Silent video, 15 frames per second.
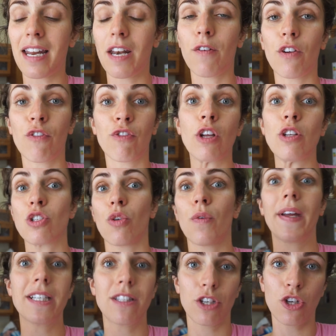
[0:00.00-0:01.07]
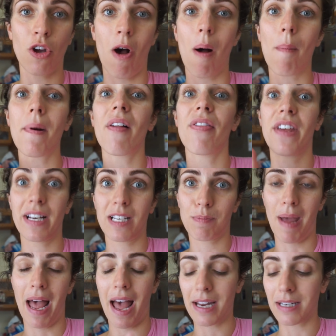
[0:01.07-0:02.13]
and if it floats all the way to the top, then it's
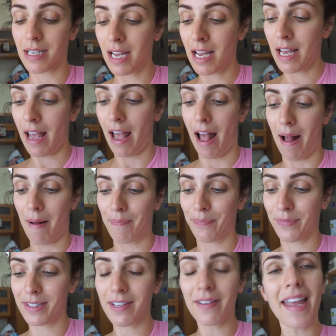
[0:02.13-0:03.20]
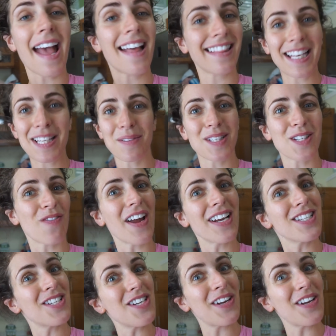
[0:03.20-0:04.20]
bad. Um, so yeah, these ones are fine to